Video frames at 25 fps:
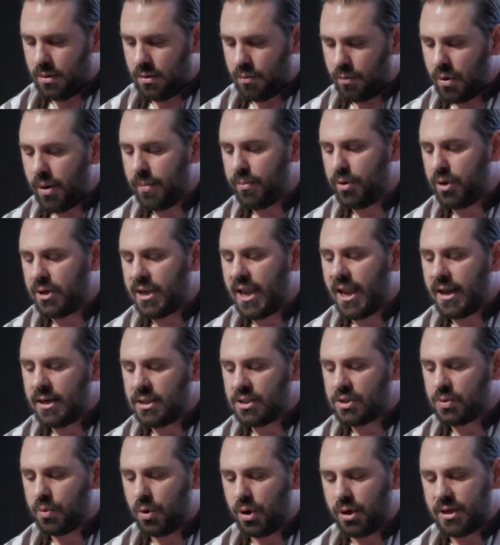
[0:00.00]
Brett
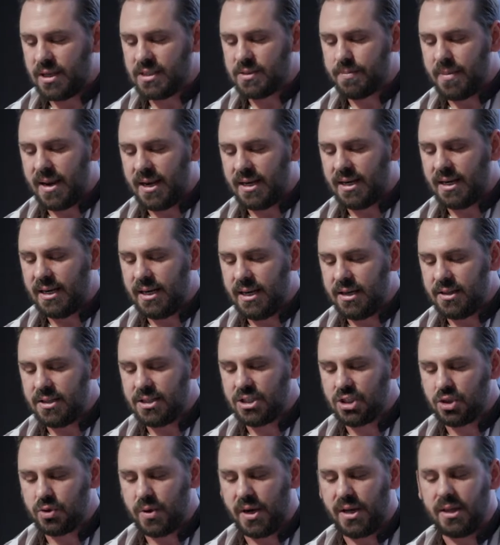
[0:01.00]
Buchanan's work has made clear the
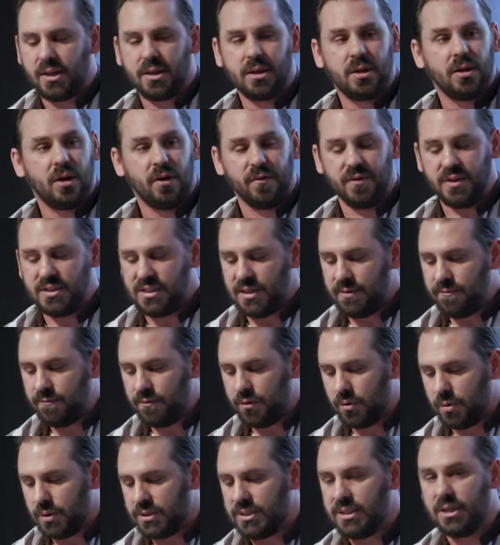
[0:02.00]
strength of his
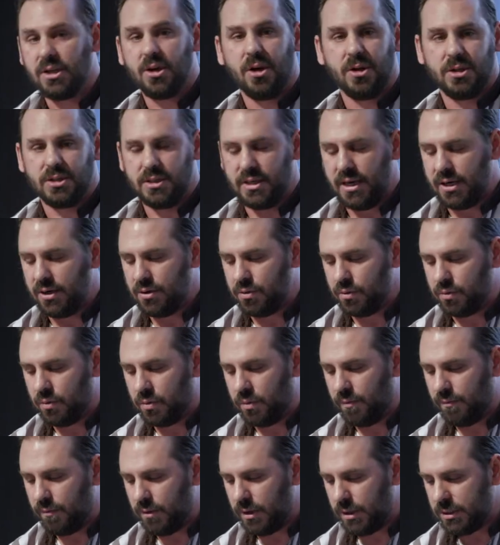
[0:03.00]
influence in continental
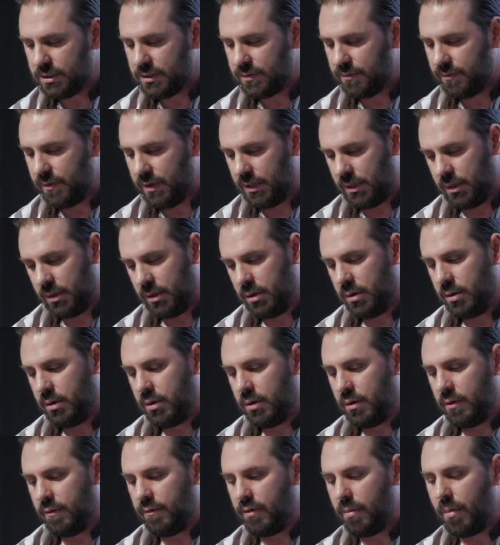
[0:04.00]
philosophy.
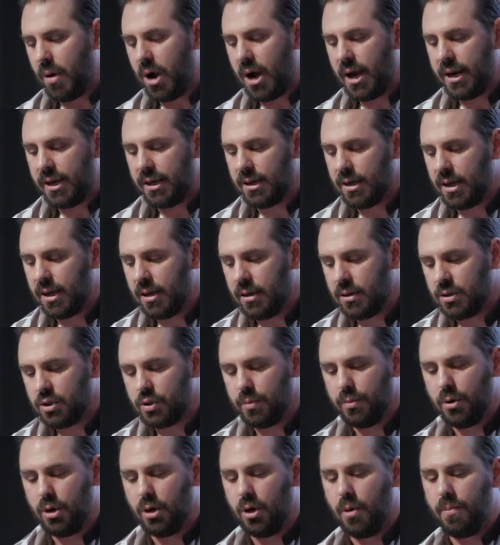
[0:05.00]
From Heidegger to
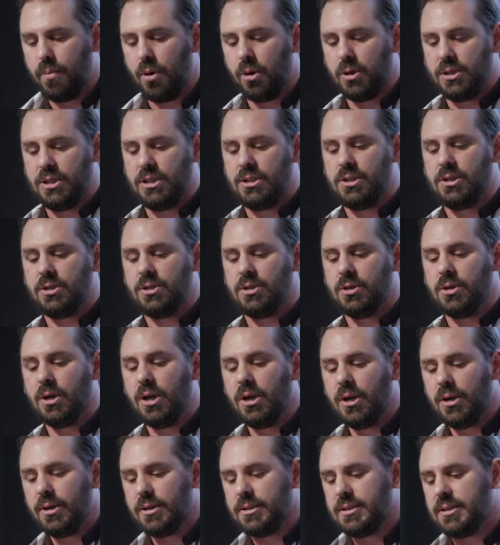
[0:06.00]
Merleau-Ponty to
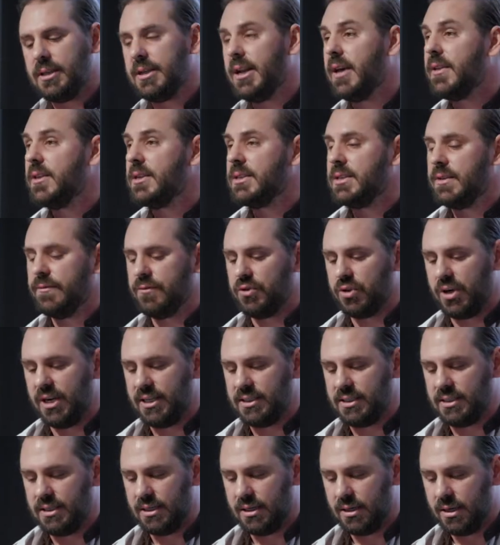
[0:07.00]
Deleuze, and others have
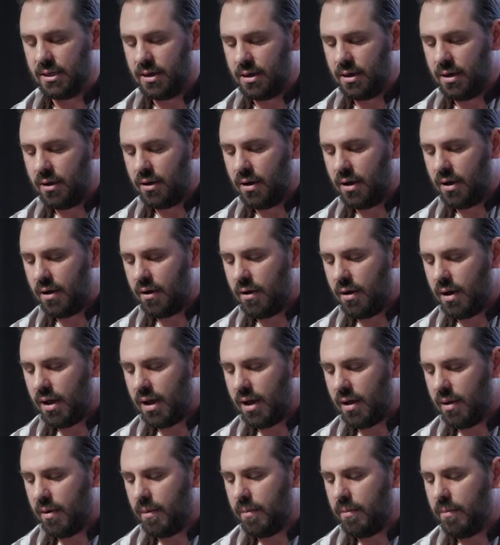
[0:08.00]
traced it
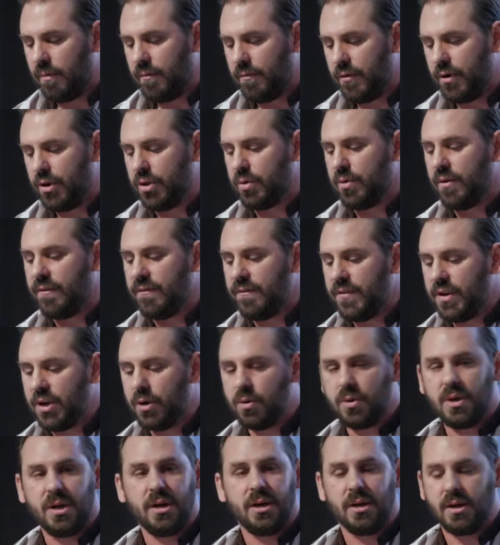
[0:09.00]
further
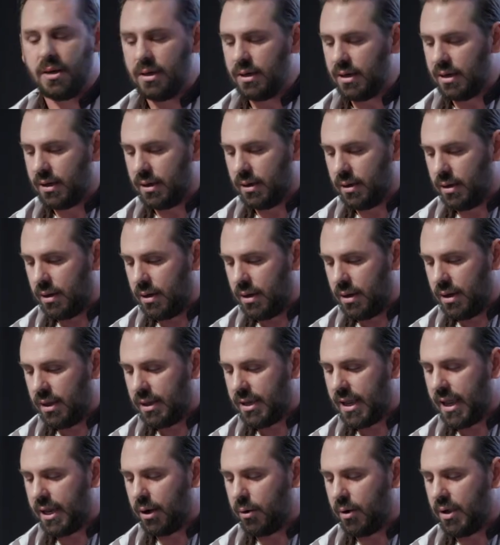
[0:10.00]
afield in
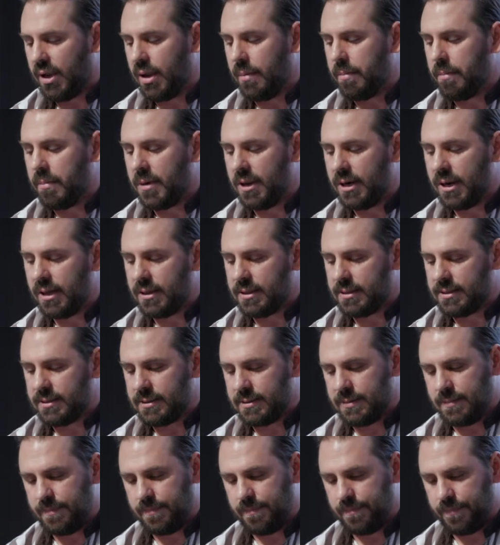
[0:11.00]
Canguilhem and others.